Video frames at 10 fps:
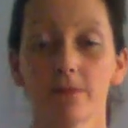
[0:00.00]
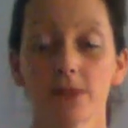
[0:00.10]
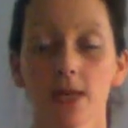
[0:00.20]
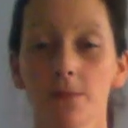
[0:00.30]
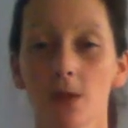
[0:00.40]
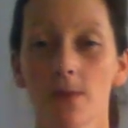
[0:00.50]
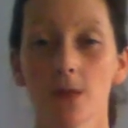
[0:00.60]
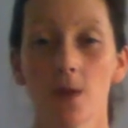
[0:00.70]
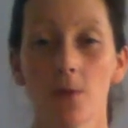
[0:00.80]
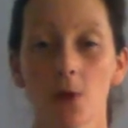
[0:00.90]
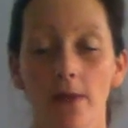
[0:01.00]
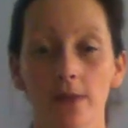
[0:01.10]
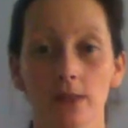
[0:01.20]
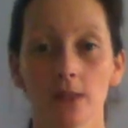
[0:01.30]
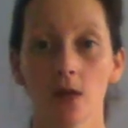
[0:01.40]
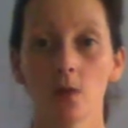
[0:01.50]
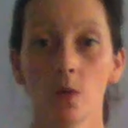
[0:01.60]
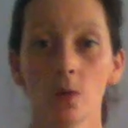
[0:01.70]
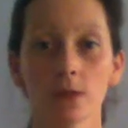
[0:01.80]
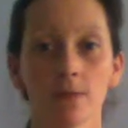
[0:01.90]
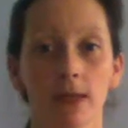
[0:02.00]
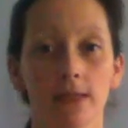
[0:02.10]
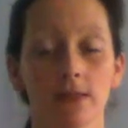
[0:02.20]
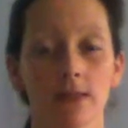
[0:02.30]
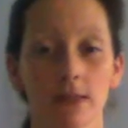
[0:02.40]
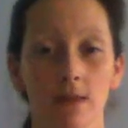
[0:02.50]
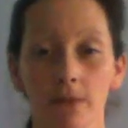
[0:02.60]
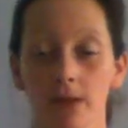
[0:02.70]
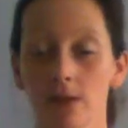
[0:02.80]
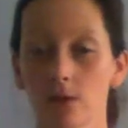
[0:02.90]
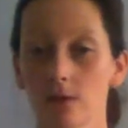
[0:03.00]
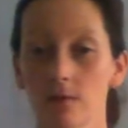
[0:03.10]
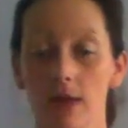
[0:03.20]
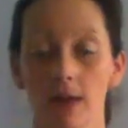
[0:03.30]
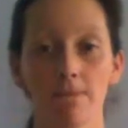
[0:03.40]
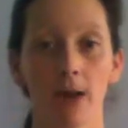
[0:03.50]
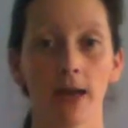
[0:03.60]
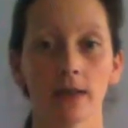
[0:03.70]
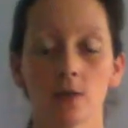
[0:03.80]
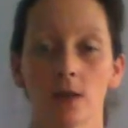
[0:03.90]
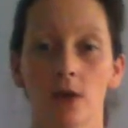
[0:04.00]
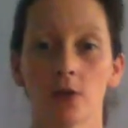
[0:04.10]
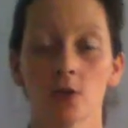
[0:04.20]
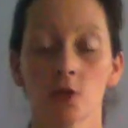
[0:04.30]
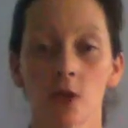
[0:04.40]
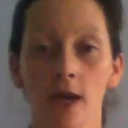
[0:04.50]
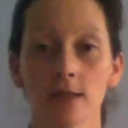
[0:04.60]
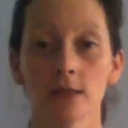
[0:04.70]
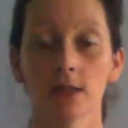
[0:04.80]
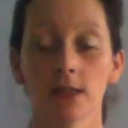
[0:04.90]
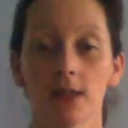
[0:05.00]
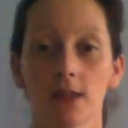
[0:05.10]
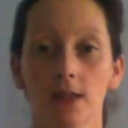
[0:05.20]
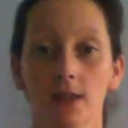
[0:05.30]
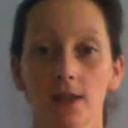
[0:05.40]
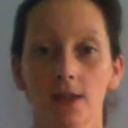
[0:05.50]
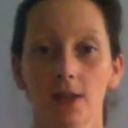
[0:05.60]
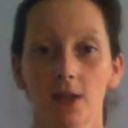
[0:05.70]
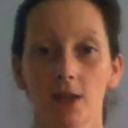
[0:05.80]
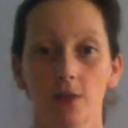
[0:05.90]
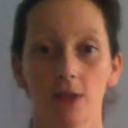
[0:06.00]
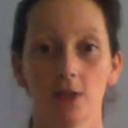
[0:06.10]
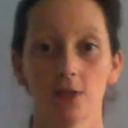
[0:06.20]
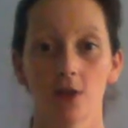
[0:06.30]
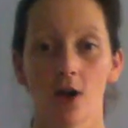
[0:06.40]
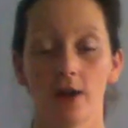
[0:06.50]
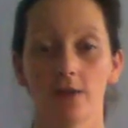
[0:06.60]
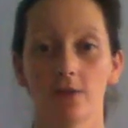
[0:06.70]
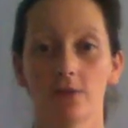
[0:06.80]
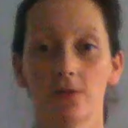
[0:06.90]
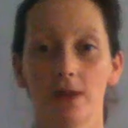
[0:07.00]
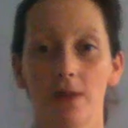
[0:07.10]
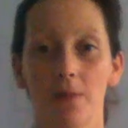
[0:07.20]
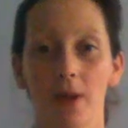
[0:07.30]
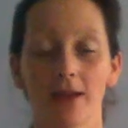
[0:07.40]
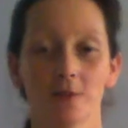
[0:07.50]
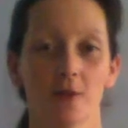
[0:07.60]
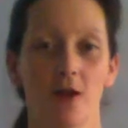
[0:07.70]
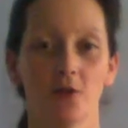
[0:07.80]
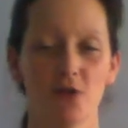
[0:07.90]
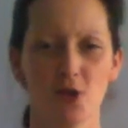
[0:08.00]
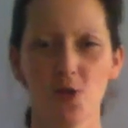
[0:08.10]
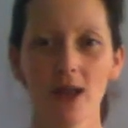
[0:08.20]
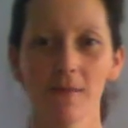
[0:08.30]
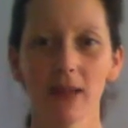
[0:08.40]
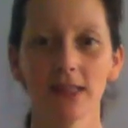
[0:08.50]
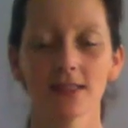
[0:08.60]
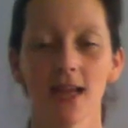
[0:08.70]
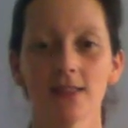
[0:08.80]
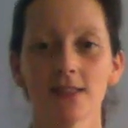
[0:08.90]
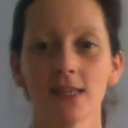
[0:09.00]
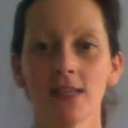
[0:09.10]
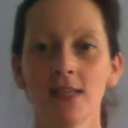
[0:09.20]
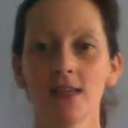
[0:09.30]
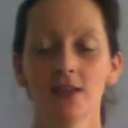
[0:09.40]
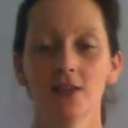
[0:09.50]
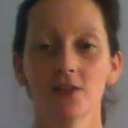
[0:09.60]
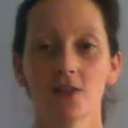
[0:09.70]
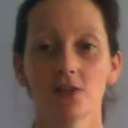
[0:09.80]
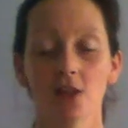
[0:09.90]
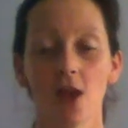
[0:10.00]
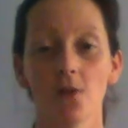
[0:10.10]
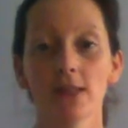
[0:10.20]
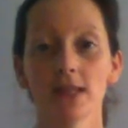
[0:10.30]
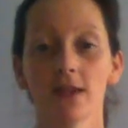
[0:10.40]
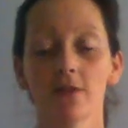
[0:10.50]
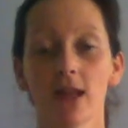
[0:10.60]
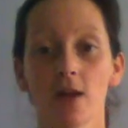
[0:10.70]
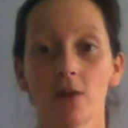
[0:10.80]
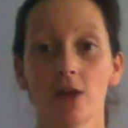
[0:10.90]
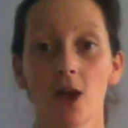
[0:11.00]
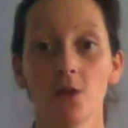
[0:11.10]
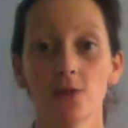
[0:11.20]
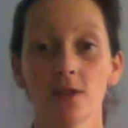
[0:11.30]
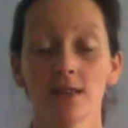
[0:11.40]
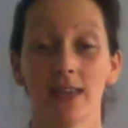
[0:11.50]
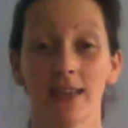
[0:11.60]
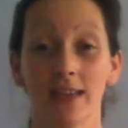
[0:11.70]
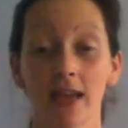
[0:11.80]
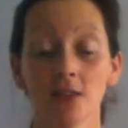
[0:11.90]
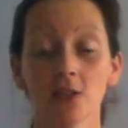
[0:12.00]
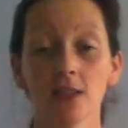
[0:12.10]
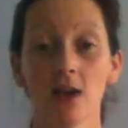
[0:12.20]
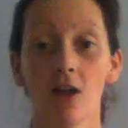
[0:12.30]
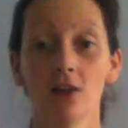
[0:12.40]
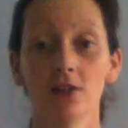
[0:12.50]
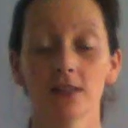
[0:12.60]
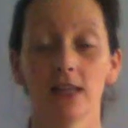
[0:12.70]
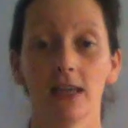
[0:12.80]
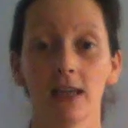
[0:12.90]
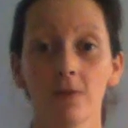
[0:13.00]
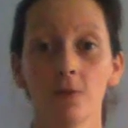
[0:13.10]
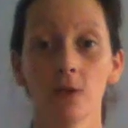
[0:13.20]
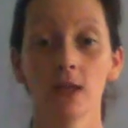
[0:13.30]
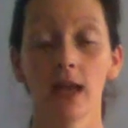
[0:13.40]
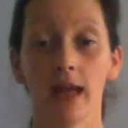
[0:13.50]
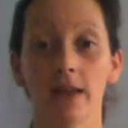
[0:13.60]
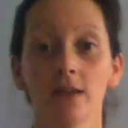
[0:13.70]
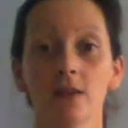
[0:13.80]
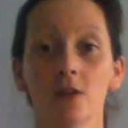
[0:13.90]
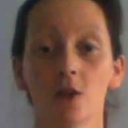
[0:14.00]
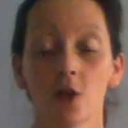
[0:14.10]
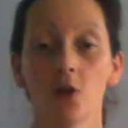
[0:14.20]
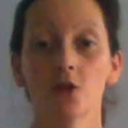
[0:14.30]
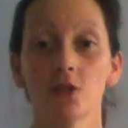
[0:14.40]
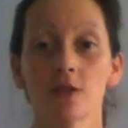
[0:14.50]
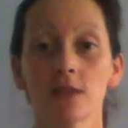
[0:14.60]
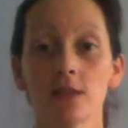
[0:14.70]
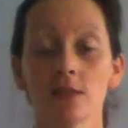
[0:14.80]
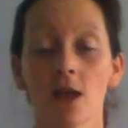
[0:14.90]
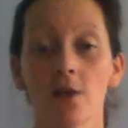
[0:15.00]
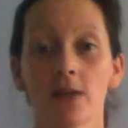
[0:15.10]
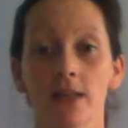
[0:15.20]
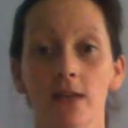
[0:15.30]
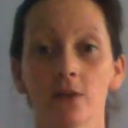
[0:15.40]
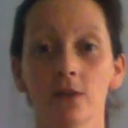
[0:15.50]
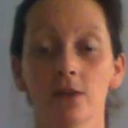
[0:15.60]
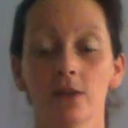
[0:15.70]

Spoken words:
Sometimes our breath is so automated, it's something that impacts with our stress. It impacts with our doing mentality. So slowing down now and noticing it and actually asking if we can consciously slow it down